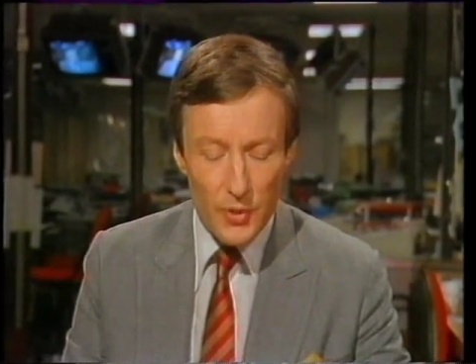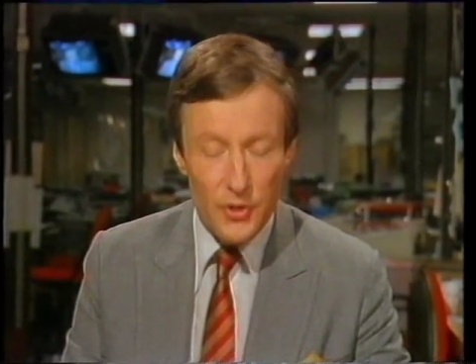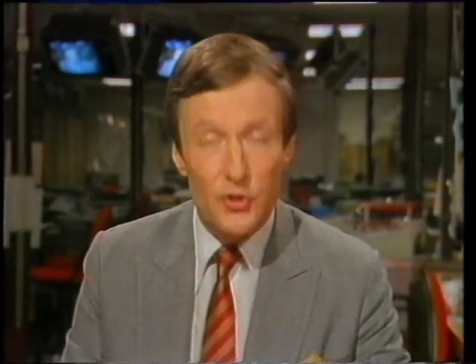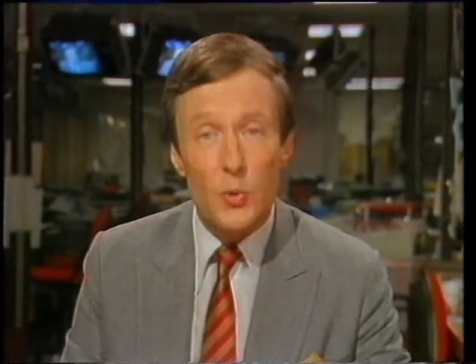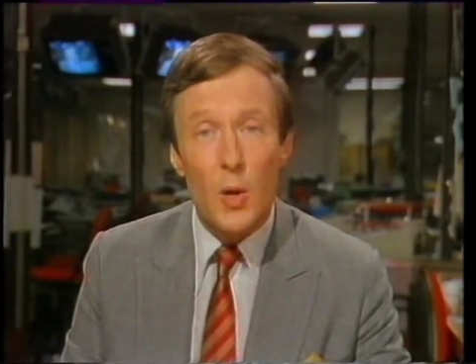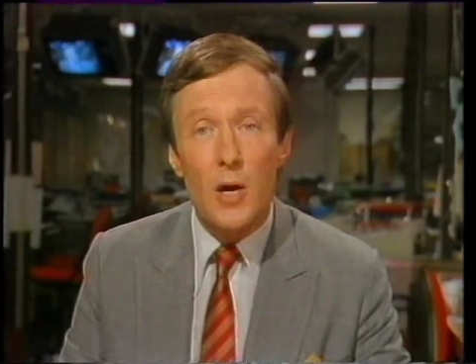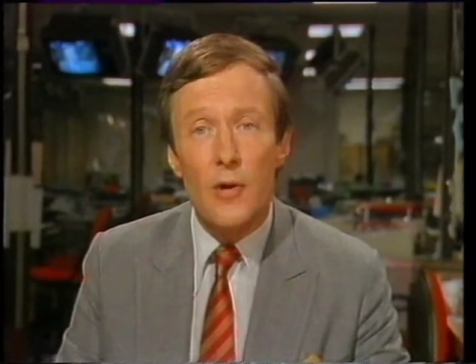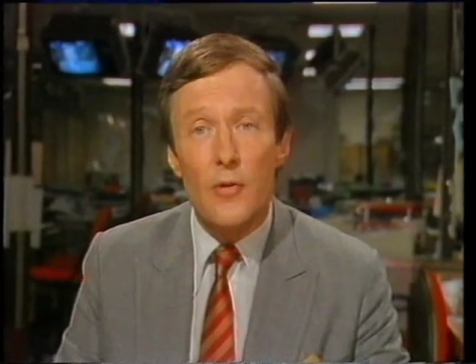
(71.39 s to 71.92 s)
with
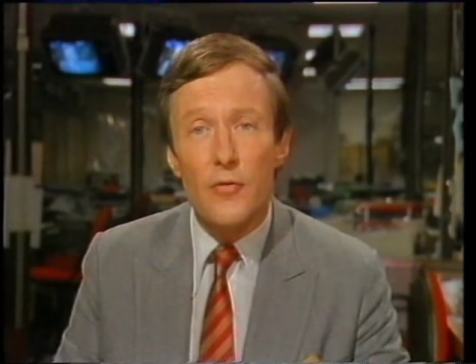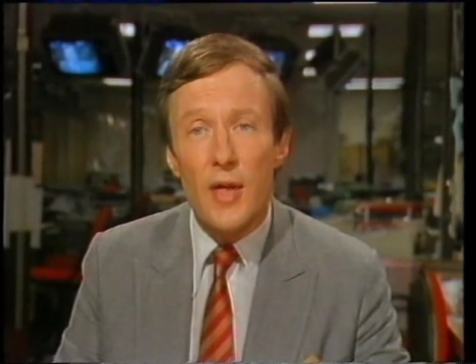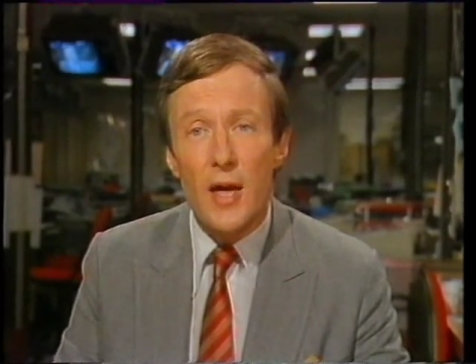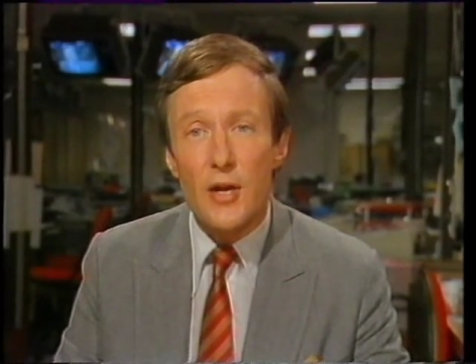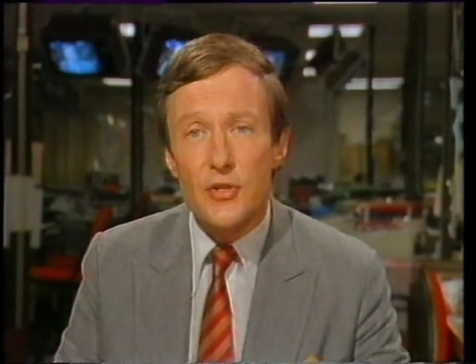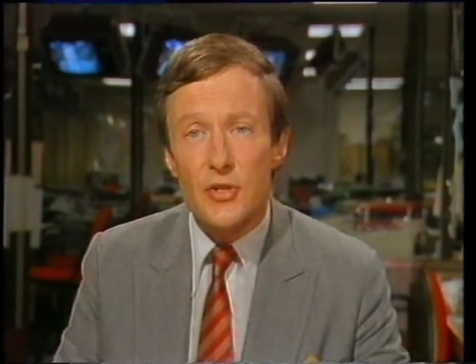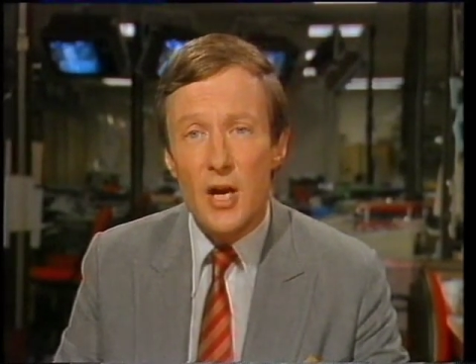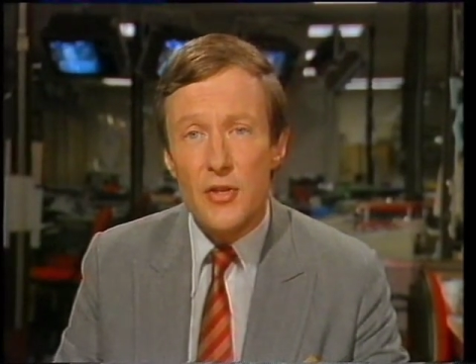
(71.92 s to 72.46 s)

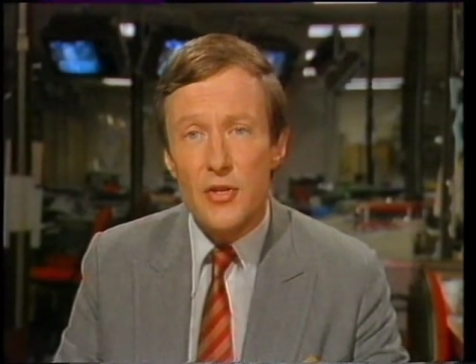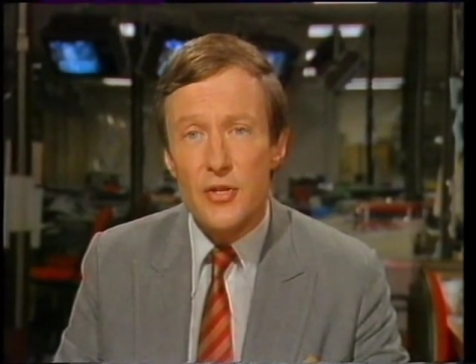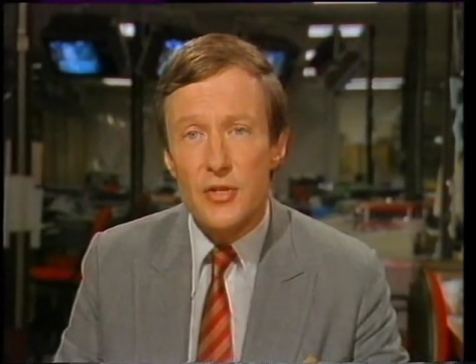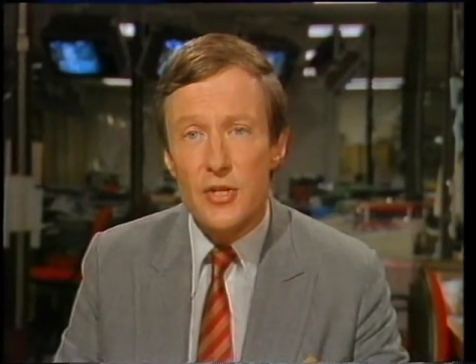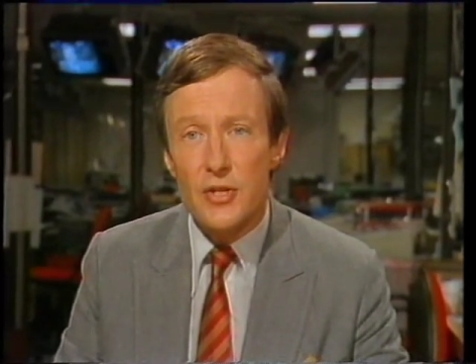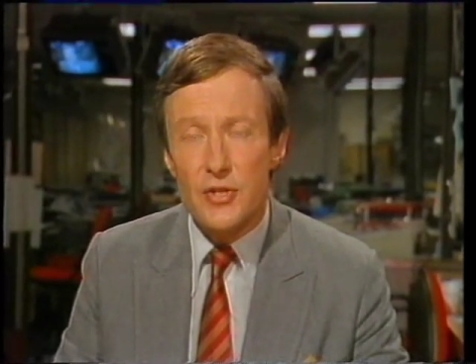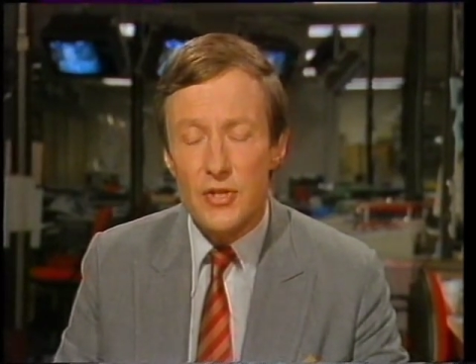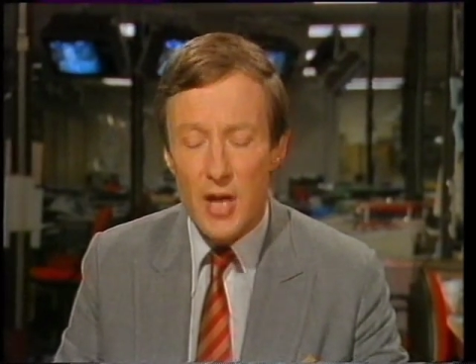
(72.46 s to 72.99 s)
12,000
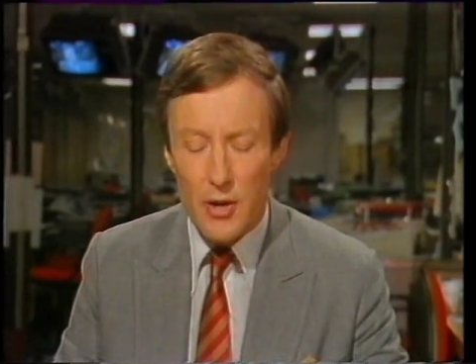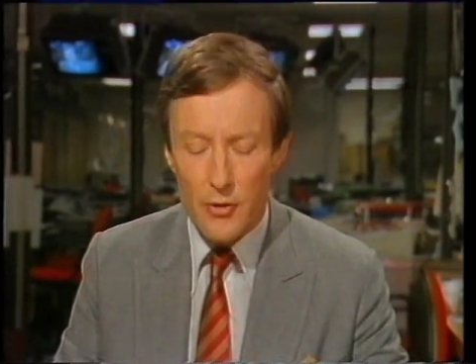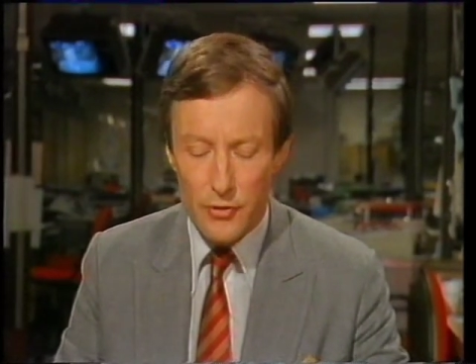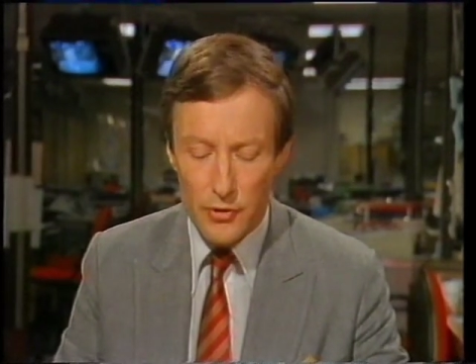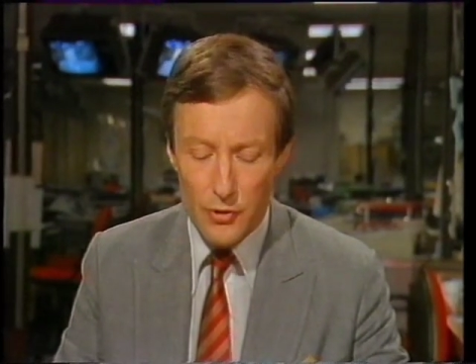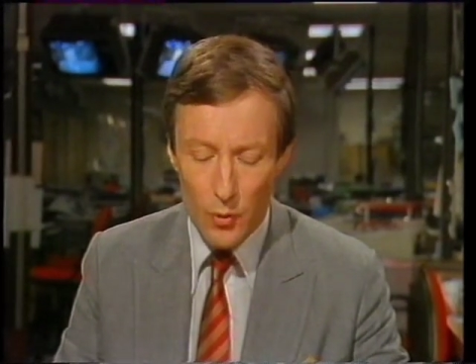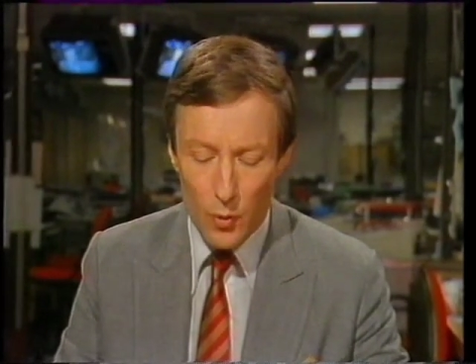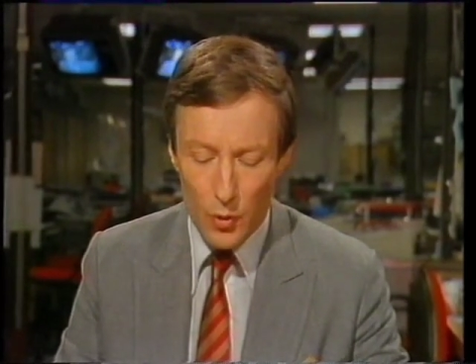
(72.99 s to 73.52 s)
others in
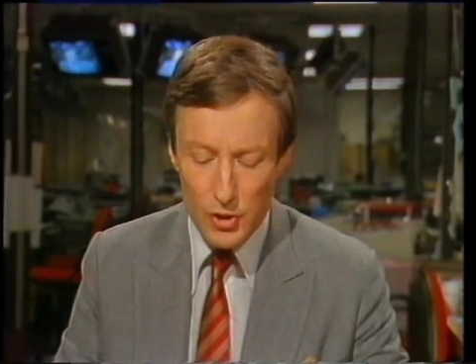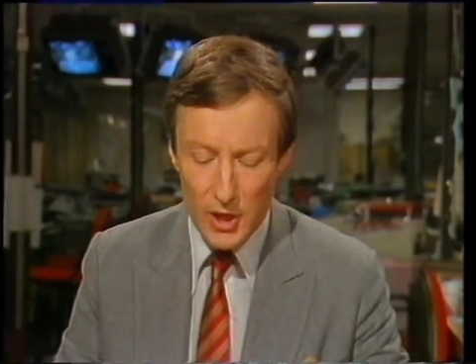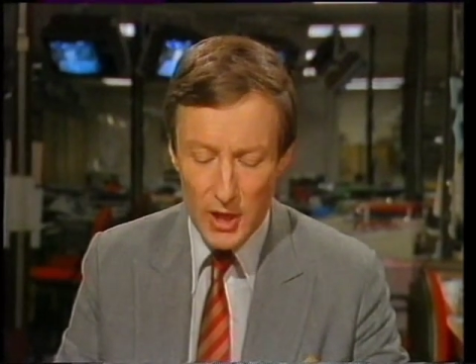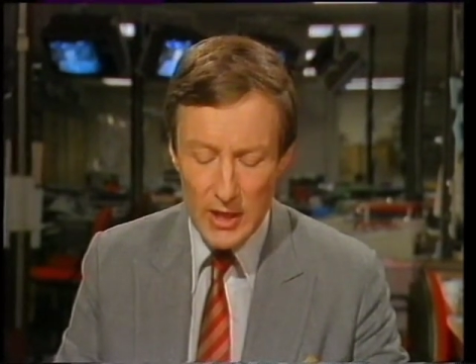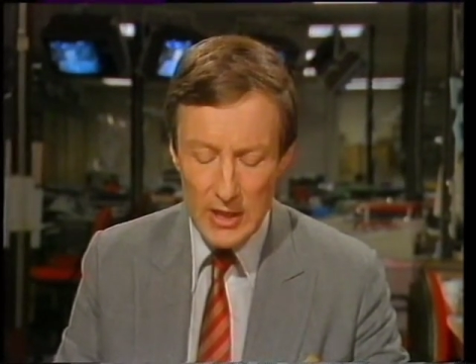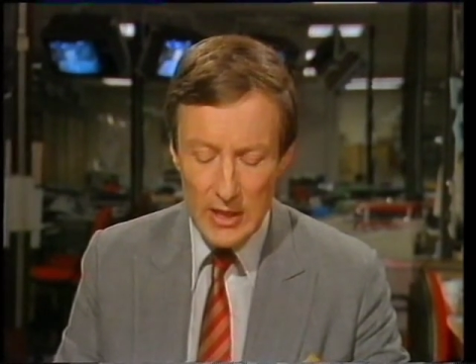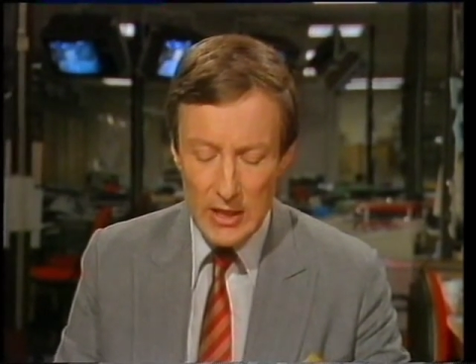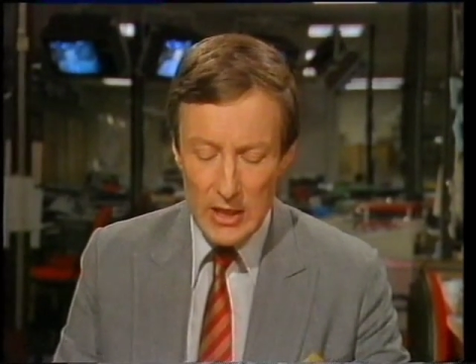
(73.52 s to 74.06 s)
South Yorkshire